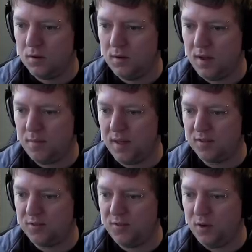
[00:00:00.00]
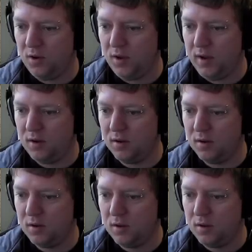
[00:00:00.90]
Yep, that's fine.
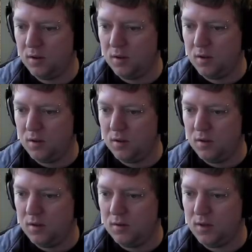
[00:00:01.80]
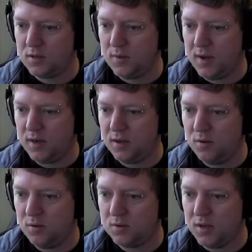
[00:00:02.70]
This one can
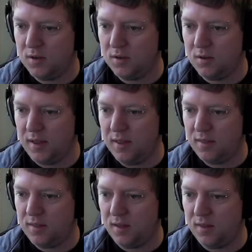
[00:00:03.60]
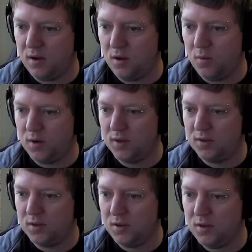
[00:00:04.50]
also do that thing that I want it
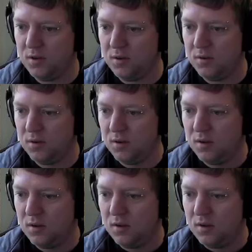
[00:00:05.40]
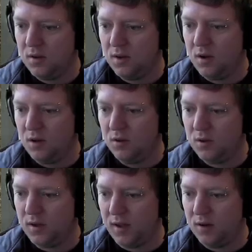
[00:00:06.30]
to do. Oh,
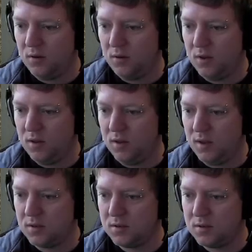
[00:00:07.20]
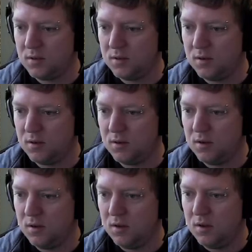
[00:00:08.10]
look at all of this.
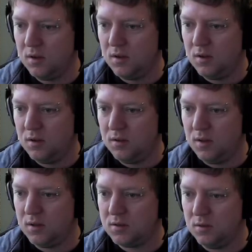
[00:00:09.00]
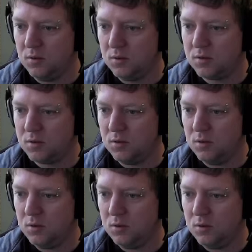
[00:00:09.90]
This looks
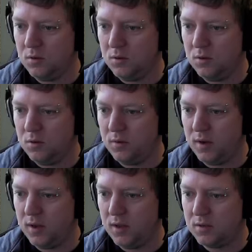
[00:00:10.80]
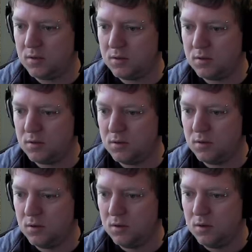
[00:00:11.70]
glorious.
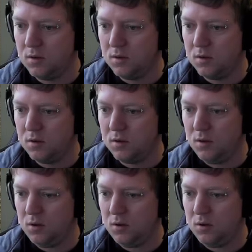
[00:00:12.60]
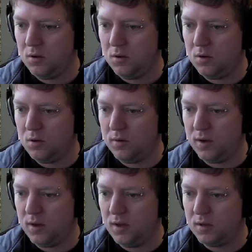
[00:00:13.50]

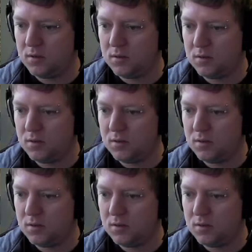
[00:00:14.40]
Glorious.